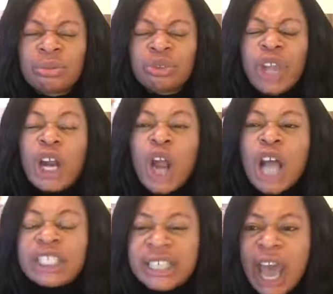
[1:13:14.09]
The
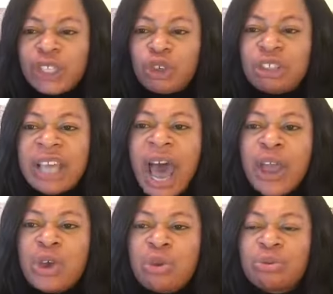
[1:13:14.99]
Lord says to tell
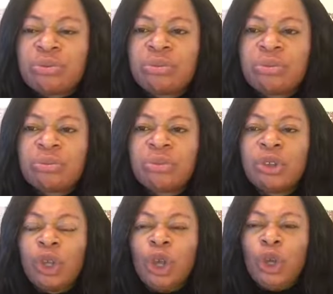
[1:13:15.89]
you,
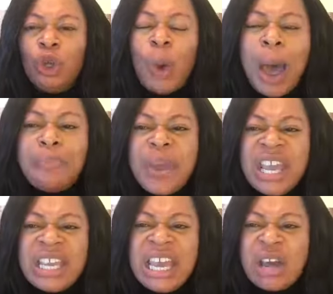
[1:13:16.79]
you are
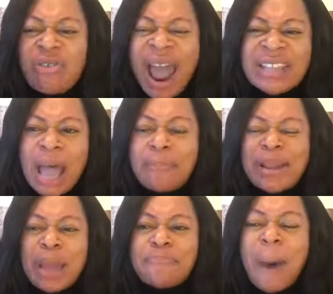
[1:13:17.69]
being healed right now by
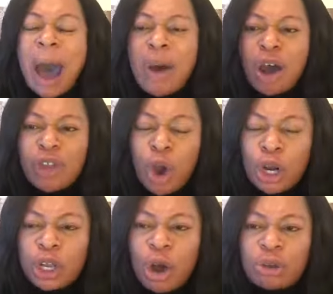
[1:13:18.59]
the power of the
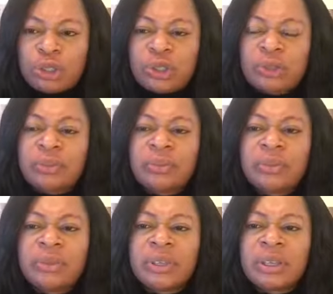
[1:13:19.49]
Holy Ghost.
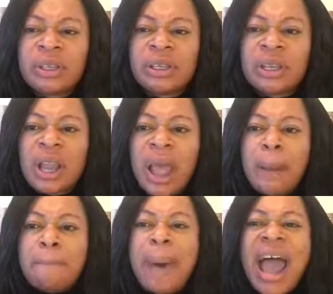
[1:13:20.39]

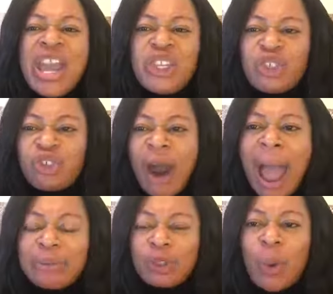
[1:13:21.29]
By his
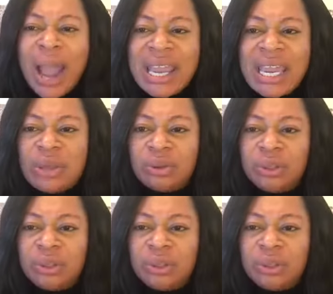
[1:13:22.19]
stripes you are healed.